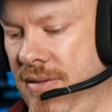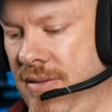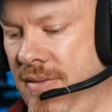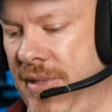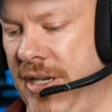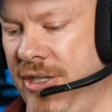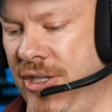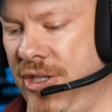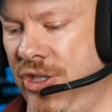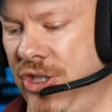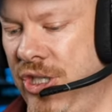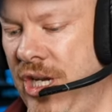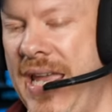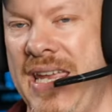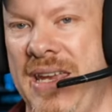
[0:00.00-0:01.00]
It's a
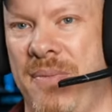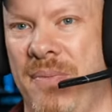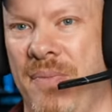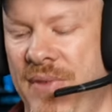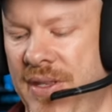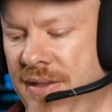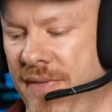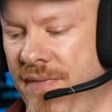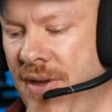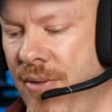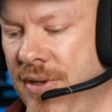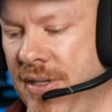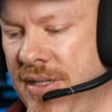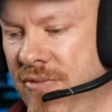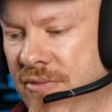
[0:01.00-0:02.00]
shame that the
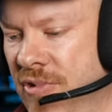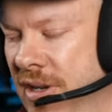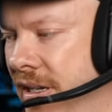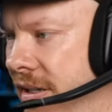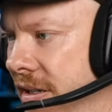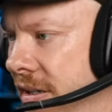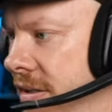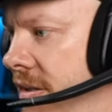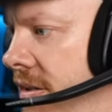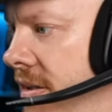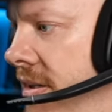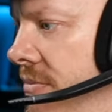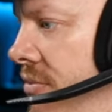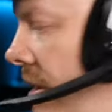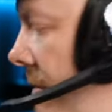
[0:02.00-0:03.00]
focusing ring is uh,
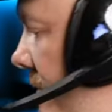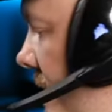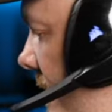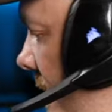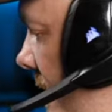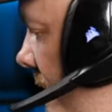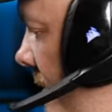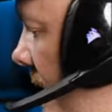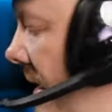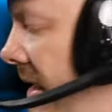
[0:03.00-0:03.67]
broken though.